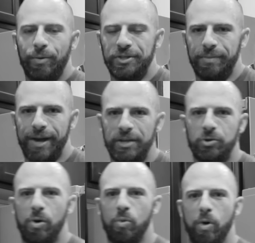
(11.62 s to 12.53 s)
What's up,
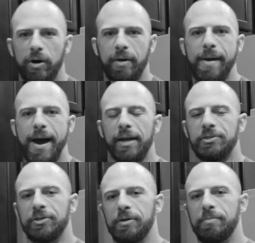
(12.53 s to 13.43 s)
guys? Welcome back
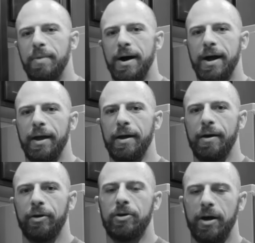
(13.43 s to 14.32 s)
to my
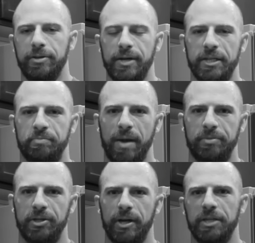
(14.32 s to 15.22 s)
contest
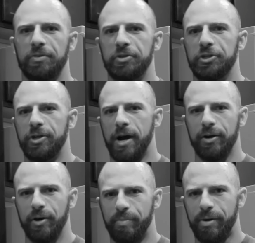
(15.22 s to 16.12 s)
prep series for the
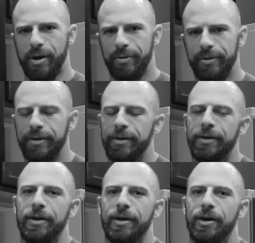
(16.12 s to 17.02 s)
Chicago Pro.
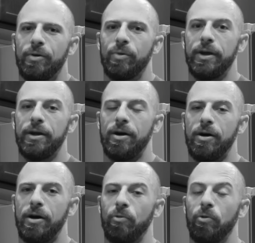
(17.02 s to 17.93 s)
We
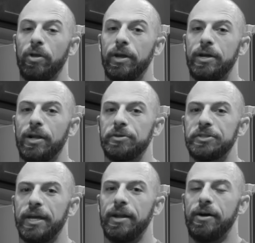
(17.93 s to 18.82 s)
are really
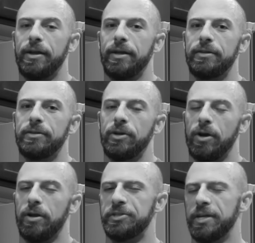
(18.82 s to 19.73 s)
closing in on it. You're
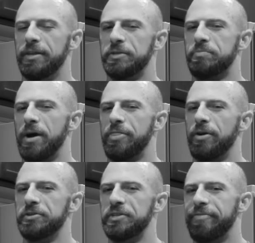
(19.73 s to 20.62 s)
gonna see this probably
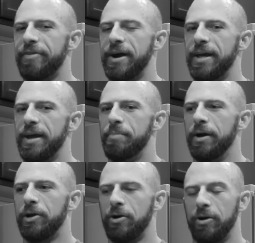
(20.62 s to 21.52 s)
Thursday, Friday,
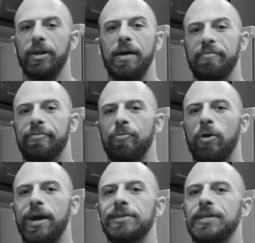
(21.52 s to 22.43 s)
but currently I'm
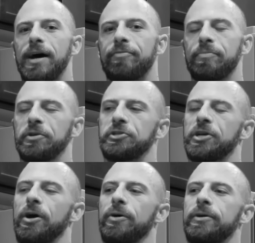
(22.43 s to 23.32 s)
4 days out from the
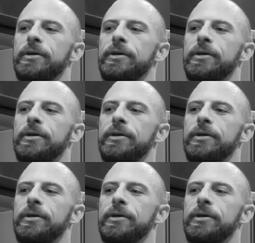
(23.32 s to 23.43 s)
show.